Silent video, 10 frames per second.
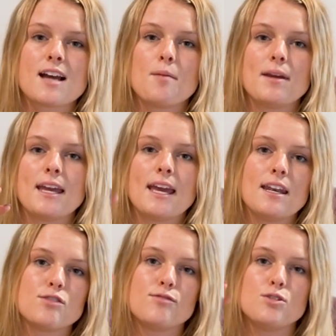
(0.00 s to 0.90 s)
coming
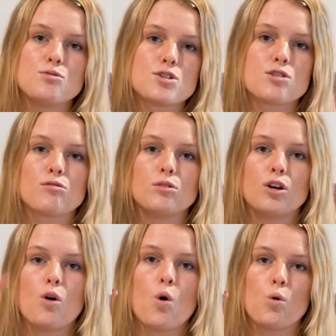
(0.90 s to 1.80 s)
in diffused through
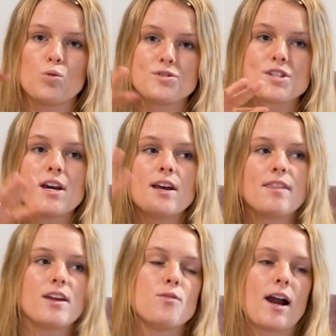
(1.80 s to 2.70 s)
little holes
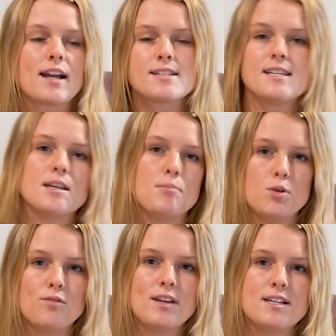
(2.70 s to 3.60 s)
that you kind of see in
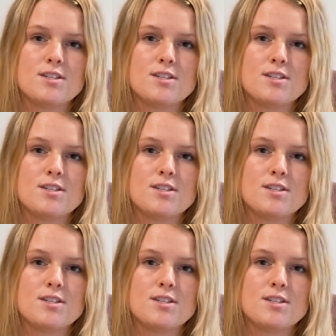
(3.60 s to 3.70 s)
movies.